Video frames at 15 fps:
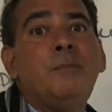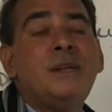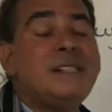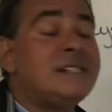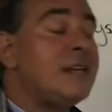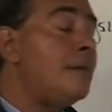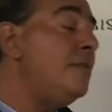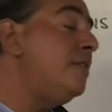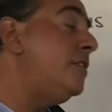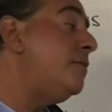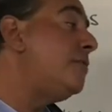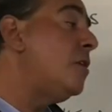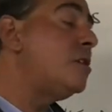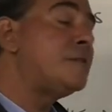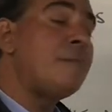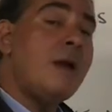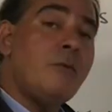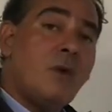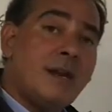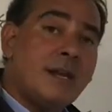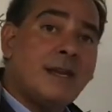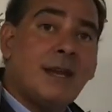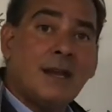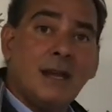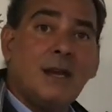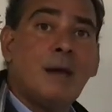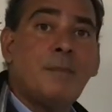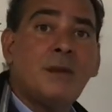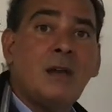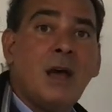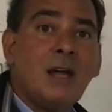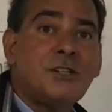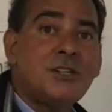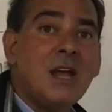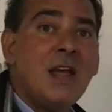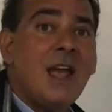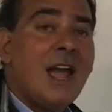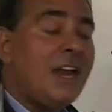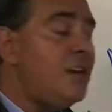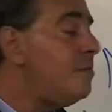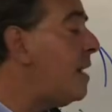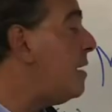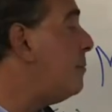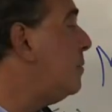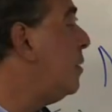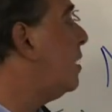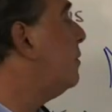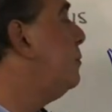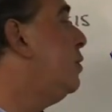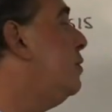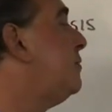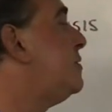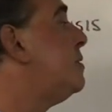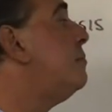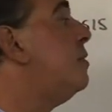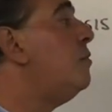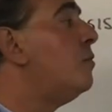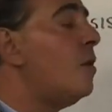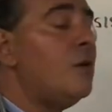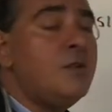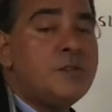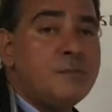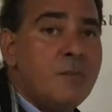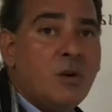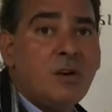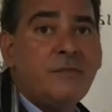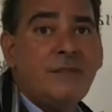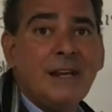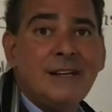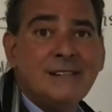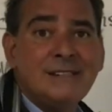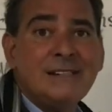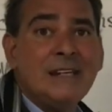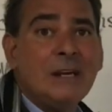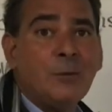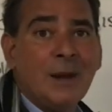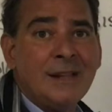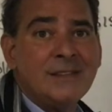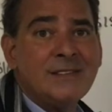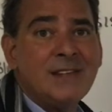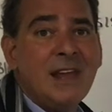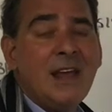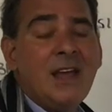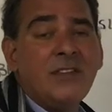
But some of you folks might want to kick it up a notch, and you might want to move to Monroe's motivated sequence.